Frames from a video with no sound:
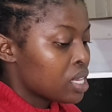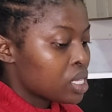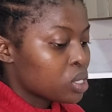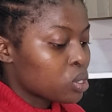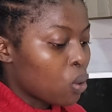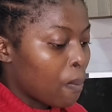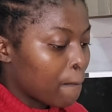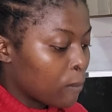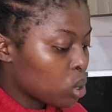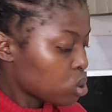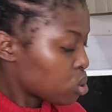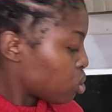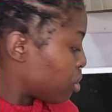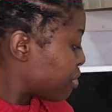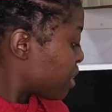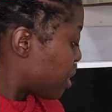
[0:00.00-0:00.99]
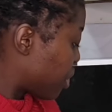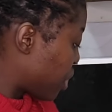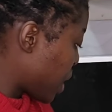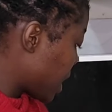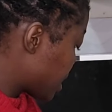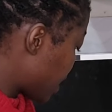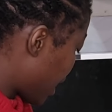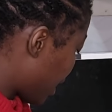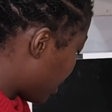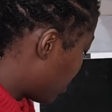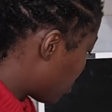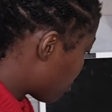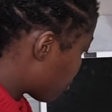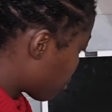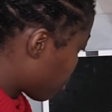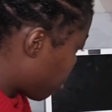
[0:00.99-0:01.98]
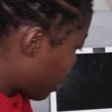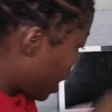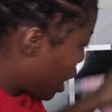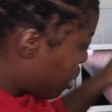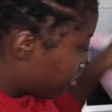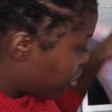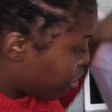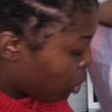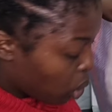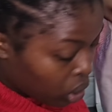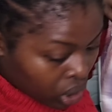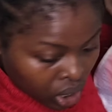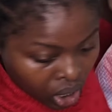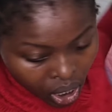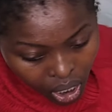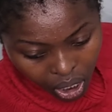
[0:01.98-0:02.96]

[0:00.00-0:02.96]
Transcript: So most of the things I got from Carrefour,